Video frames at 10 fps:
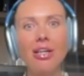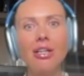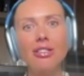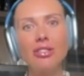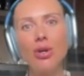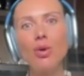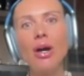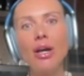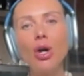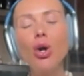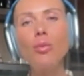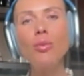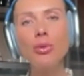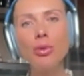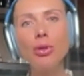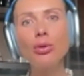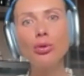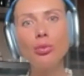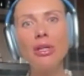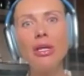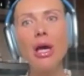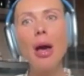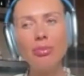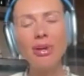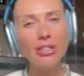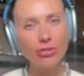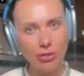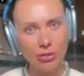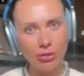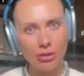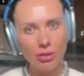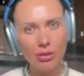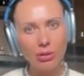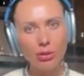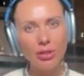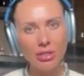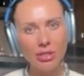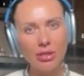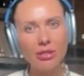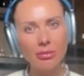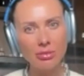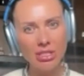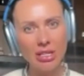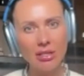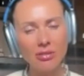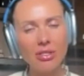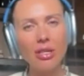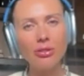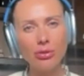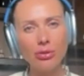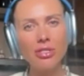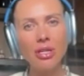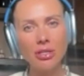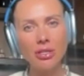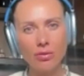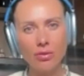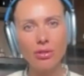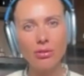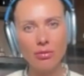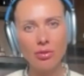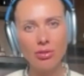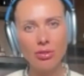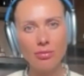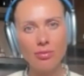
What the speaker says: So I hope people could be patient to listen to themselves and to the signs of the universe.